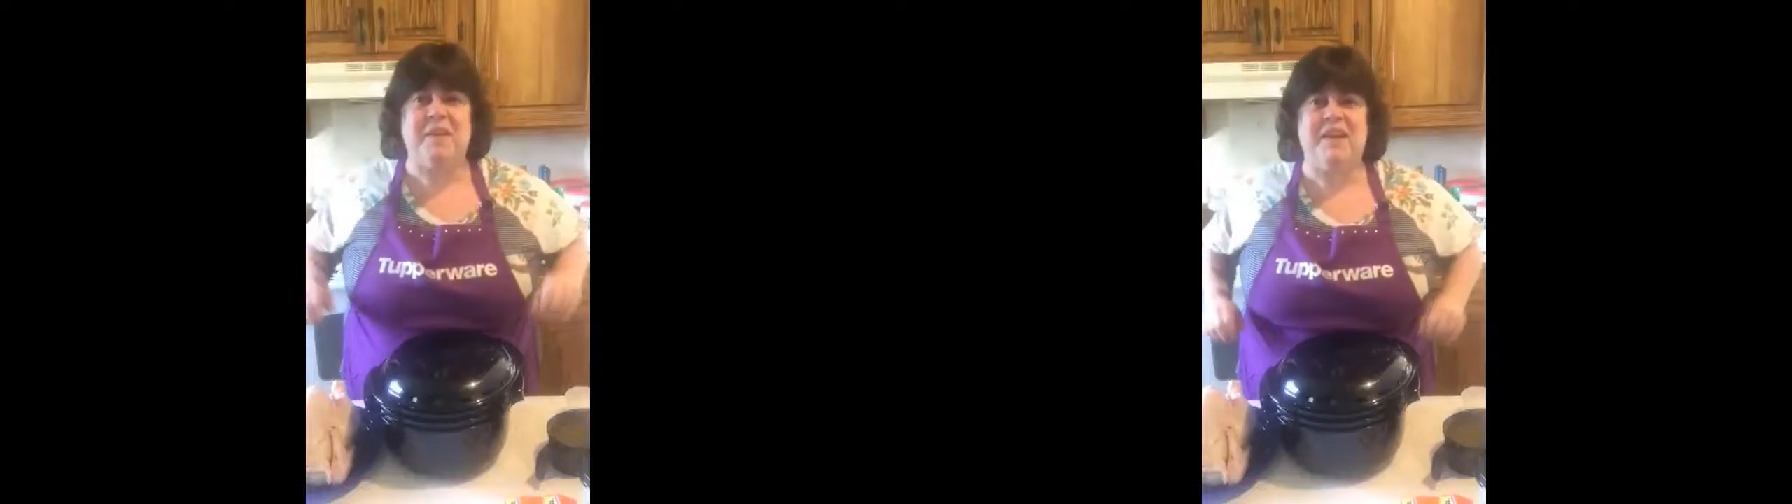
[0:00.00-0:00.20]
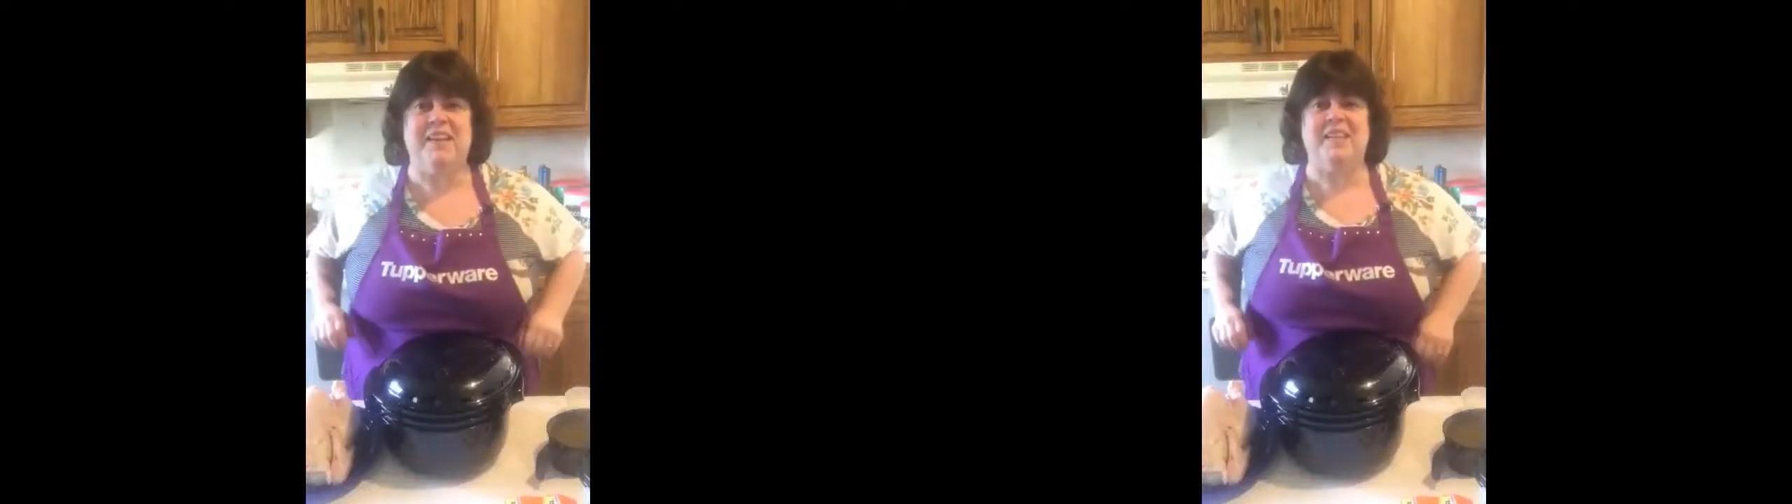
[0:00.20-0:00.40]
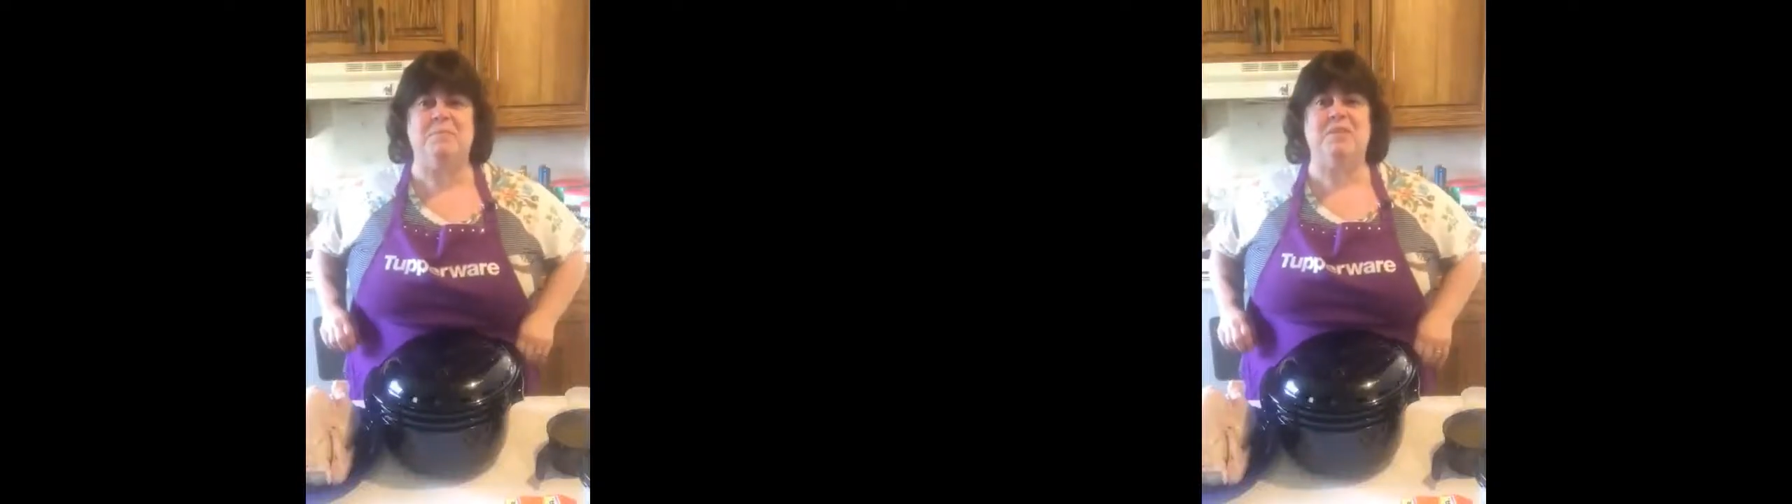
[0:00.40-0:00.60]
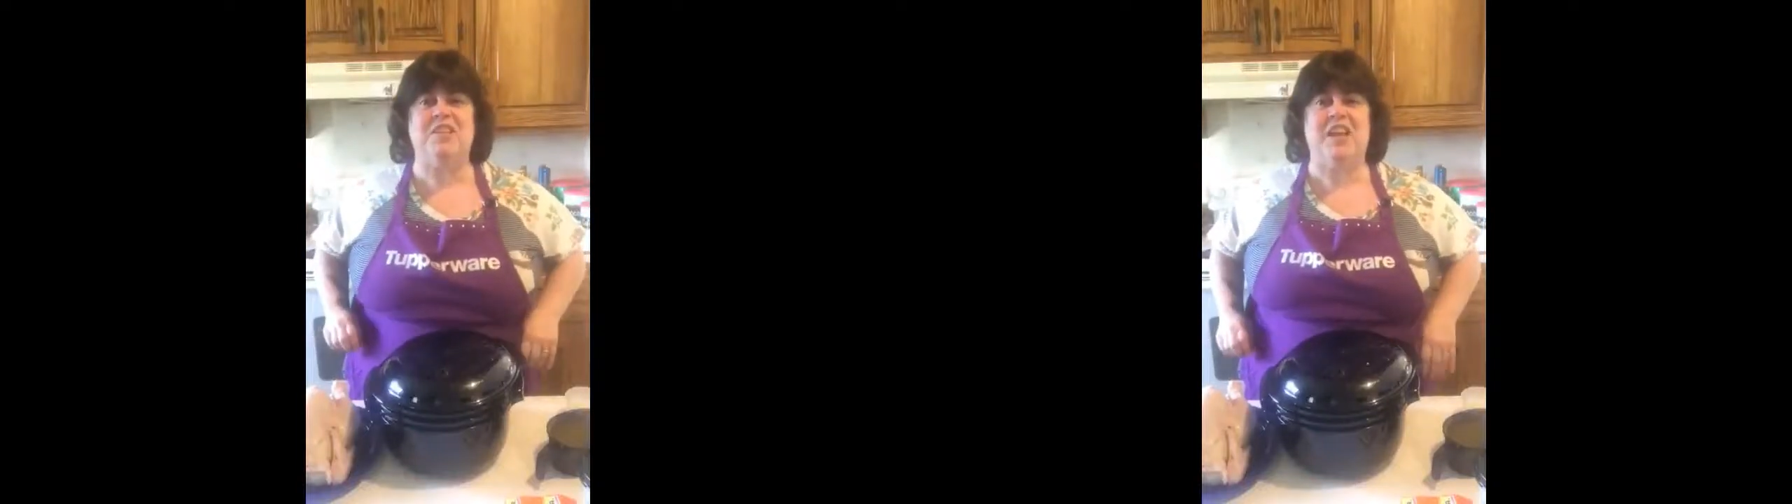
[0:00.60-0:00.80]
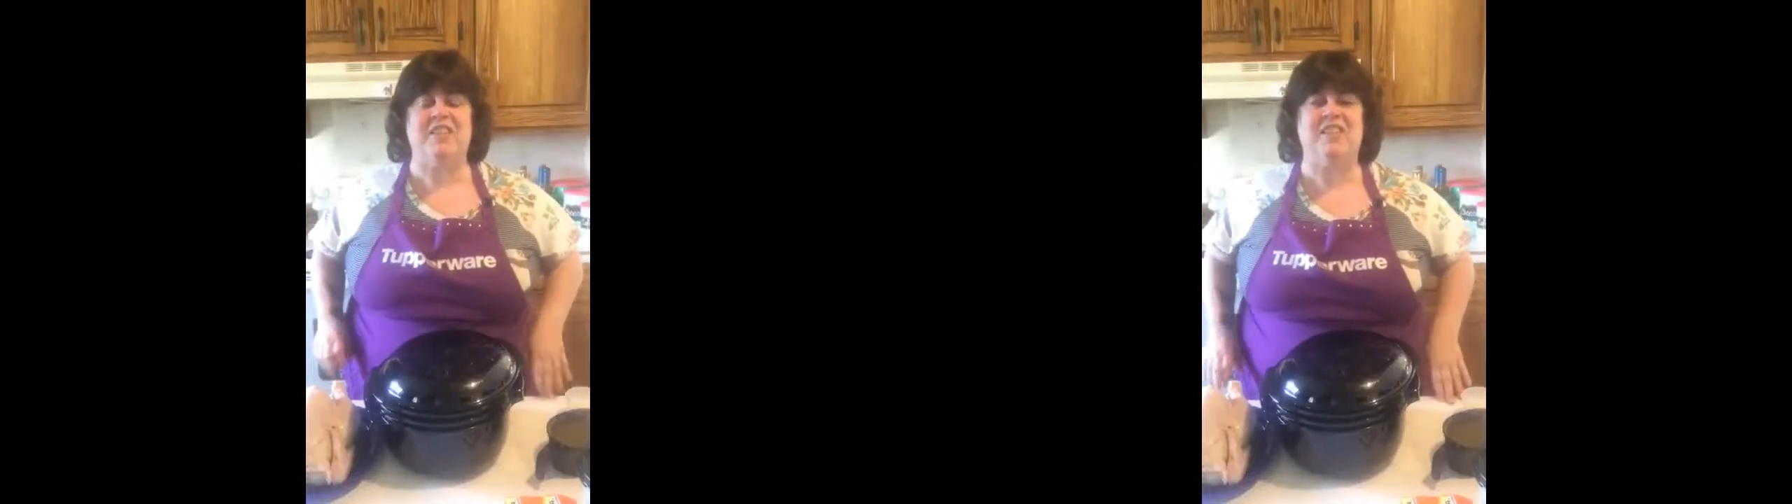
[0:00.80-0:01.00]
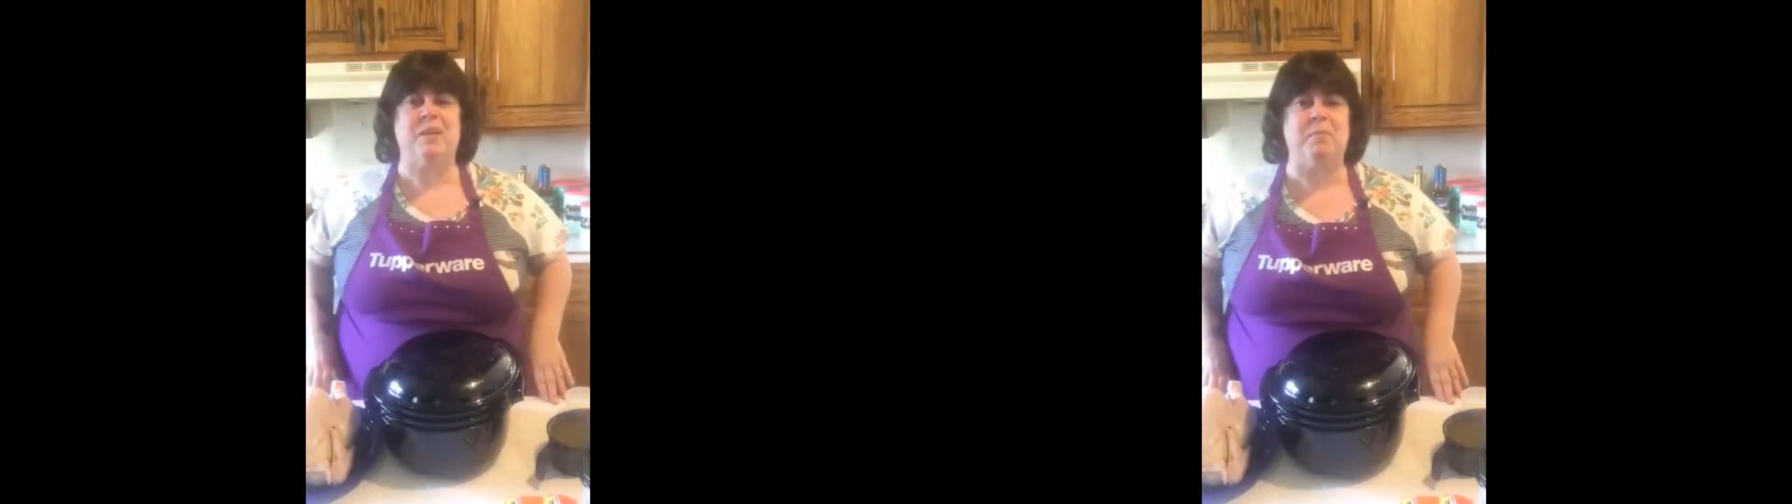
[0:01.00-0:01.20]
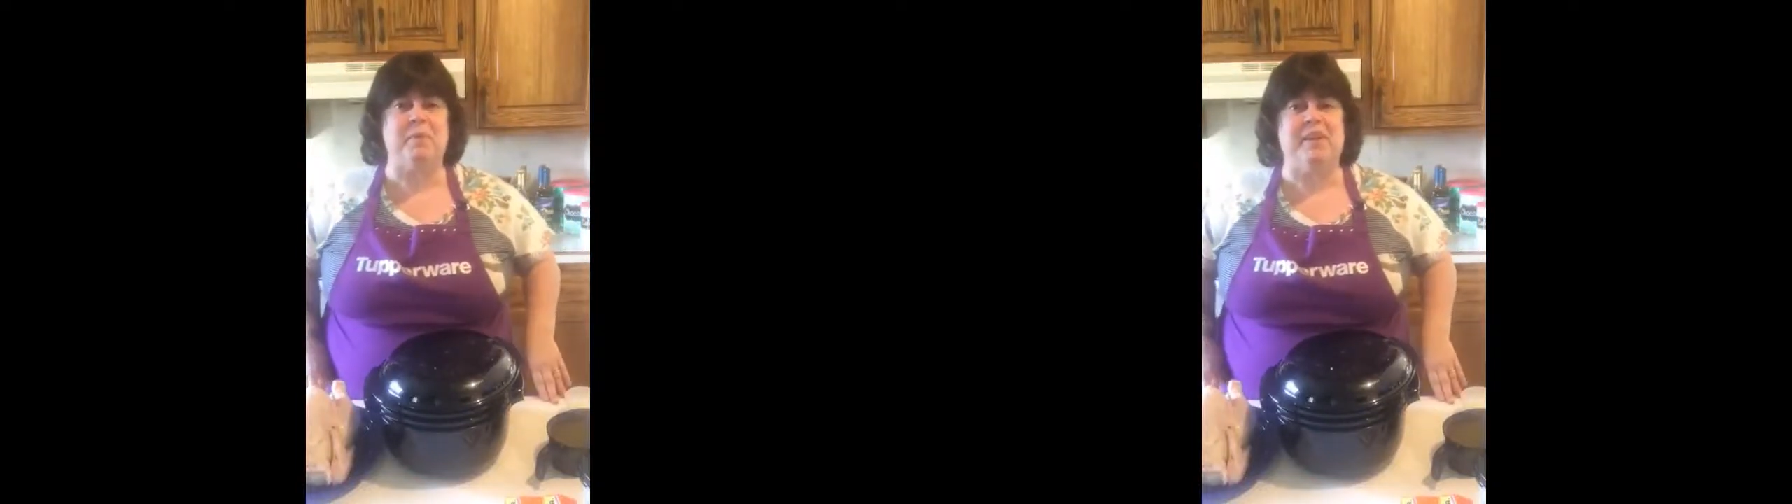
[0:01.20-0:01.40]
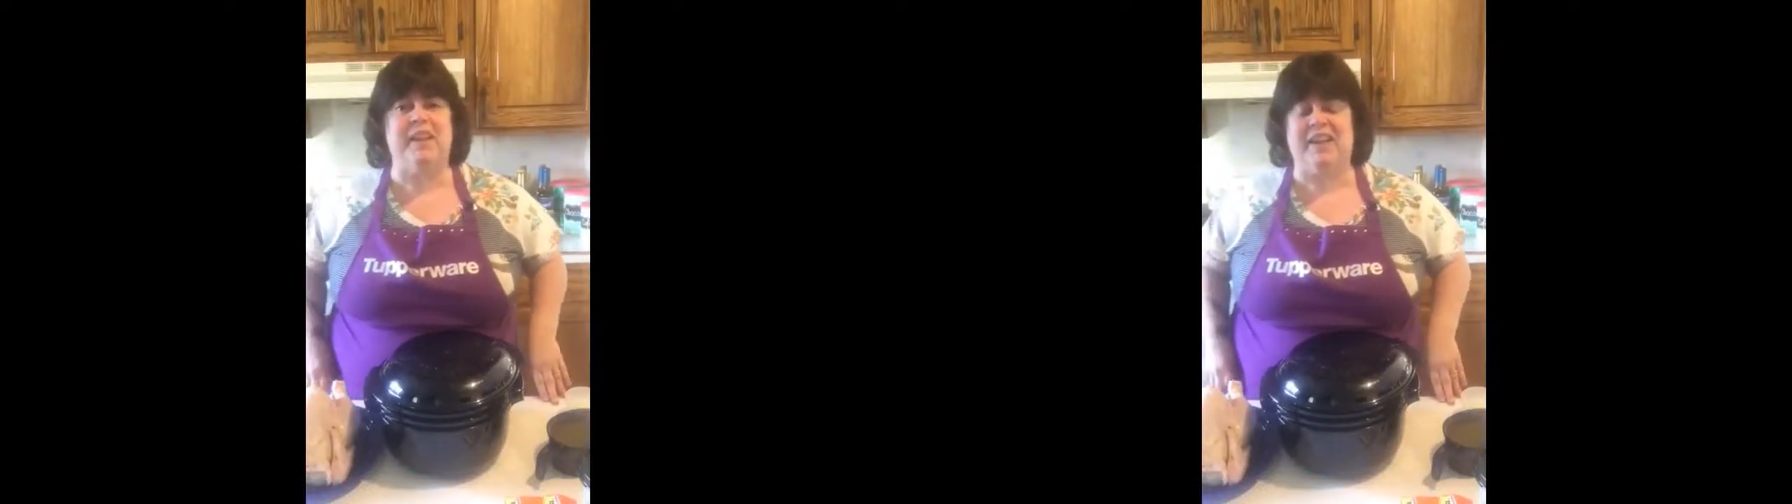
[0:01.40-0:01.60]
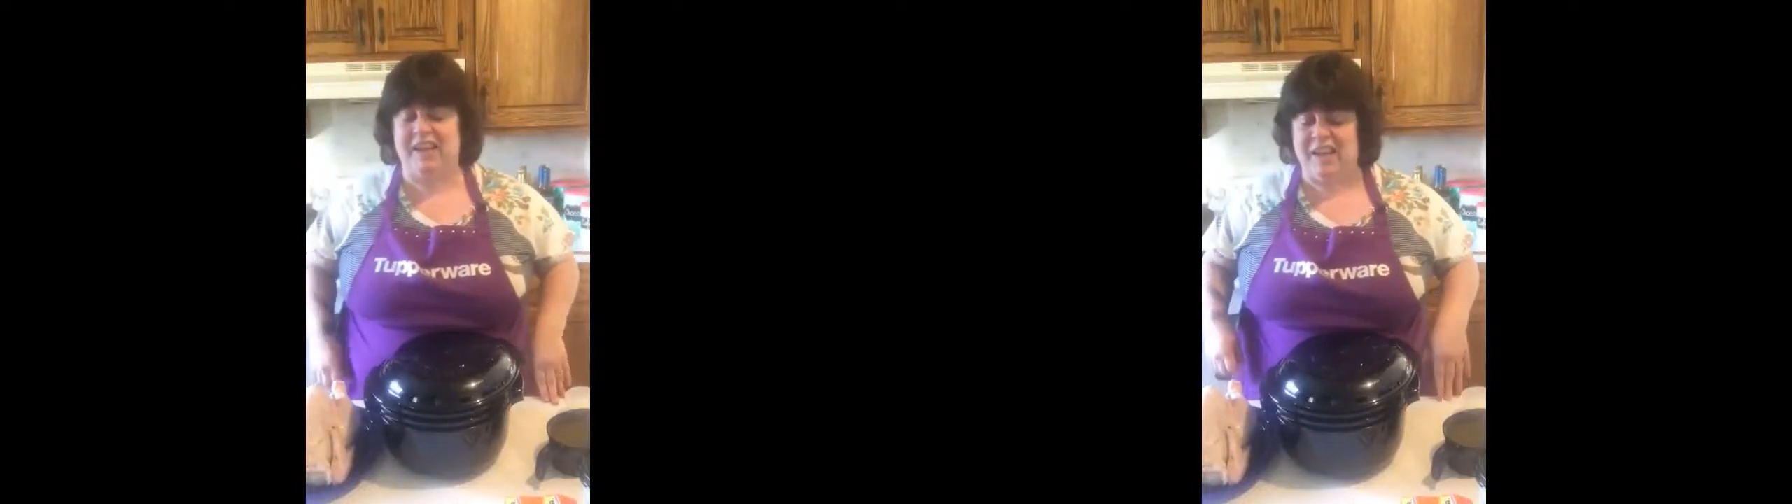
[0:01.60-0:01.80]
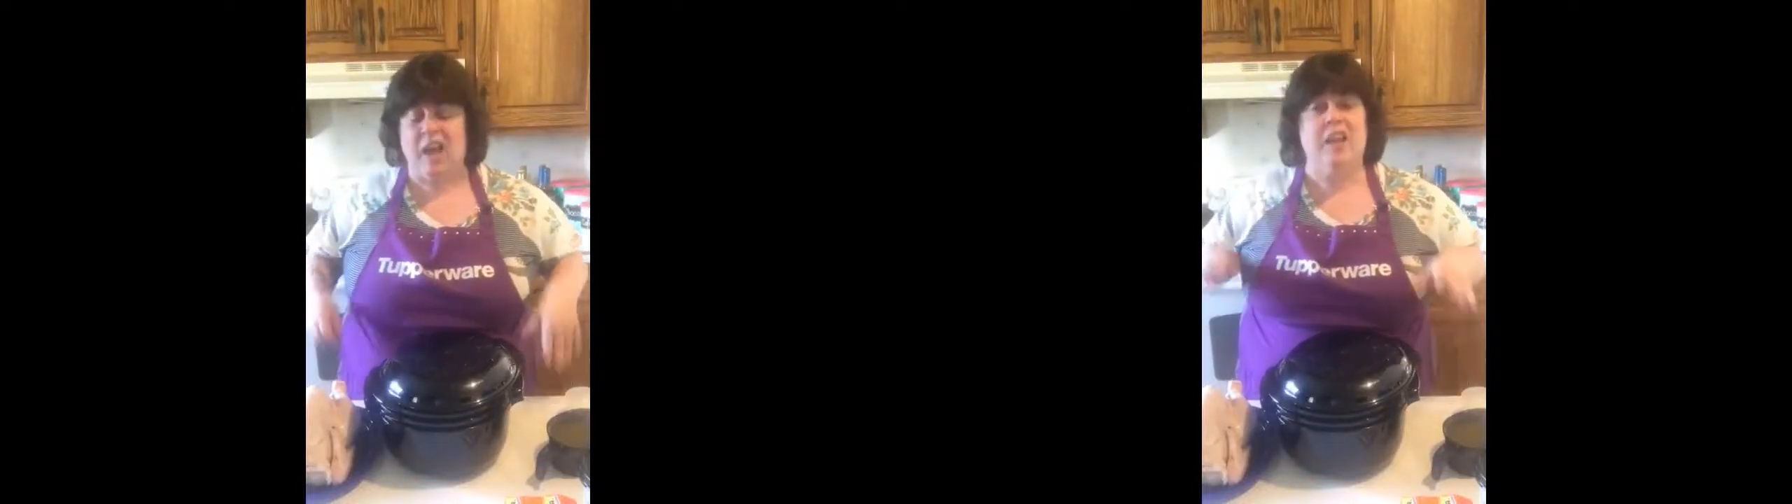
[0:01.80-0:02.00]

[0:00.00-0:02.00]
everyone, it's Michelle, the Tupperware lady.